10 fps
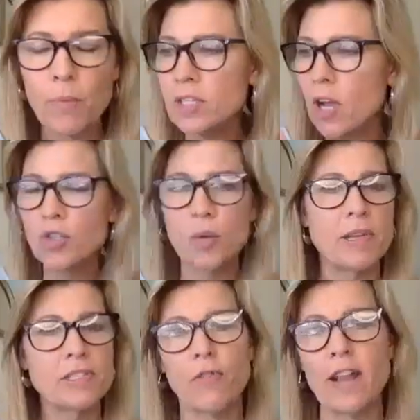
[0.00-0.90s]
We talk to a
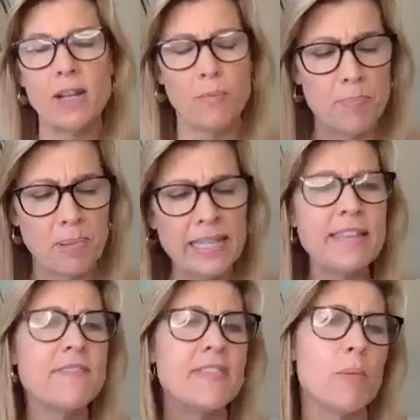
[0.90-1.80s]
best friend and we
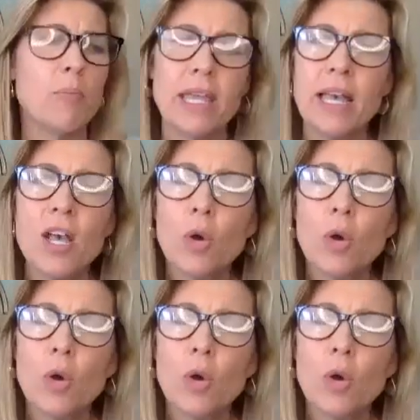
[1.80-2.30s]
believe in them, we